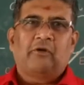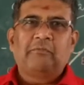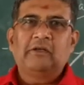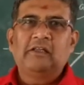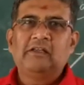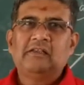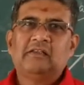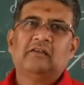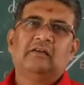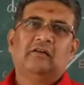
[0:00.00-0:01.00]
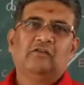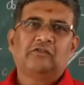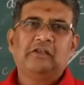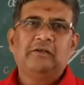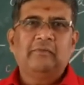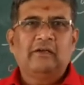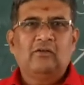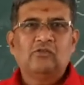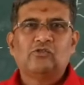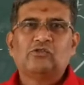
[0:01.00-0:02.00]
properties of steam
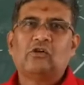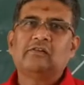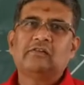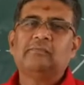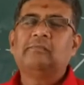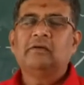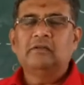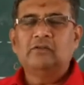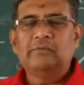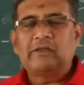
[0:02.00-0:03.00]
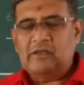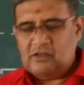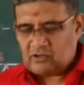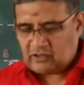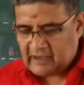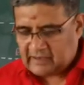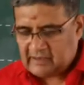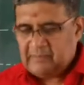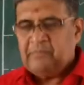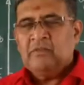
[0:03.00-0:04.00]
and also solve some numericals on
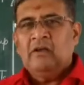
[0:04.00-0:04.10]
that.